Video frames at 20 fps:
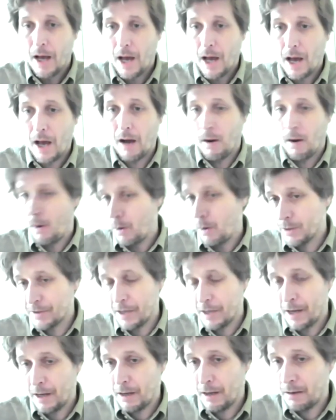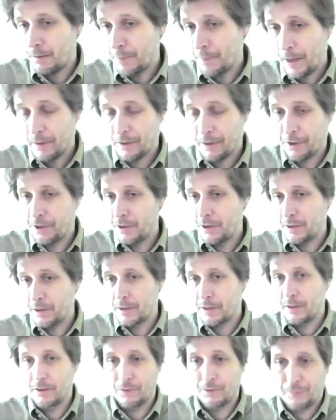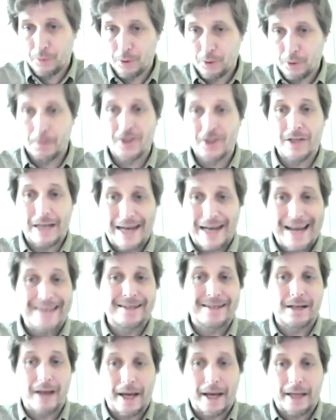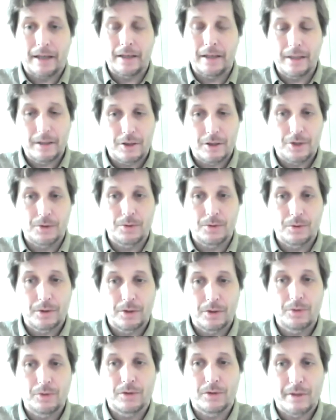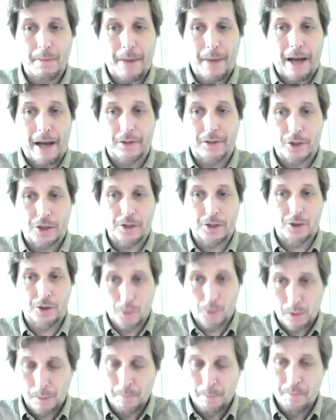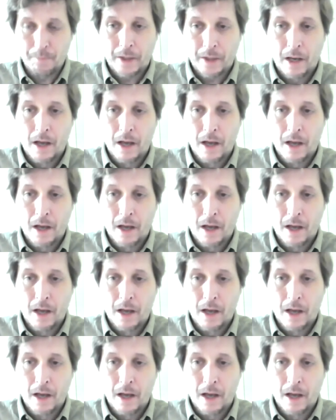Hawks are about 30 to 40% less likely to use the balance sheet tool.